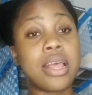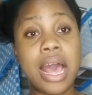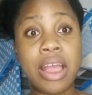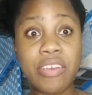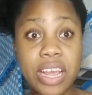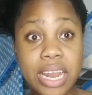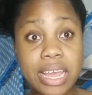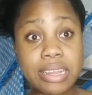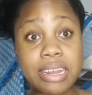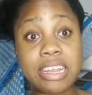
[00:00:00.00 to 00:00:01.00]
I
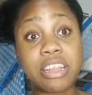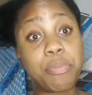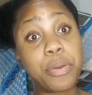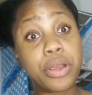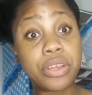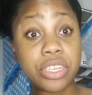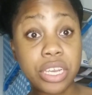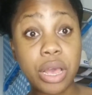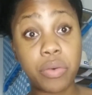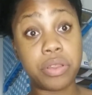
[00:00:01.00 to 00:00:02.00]
realized that it's the person
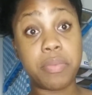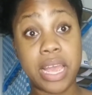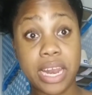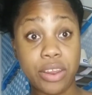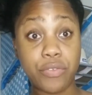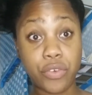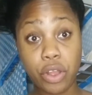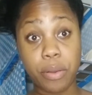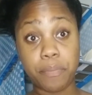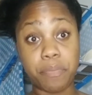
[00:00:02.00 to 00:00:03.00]
I was buying it
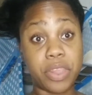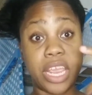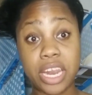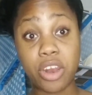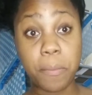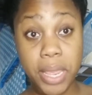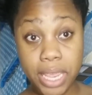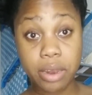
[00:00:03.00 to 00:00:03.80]
from, they didn't make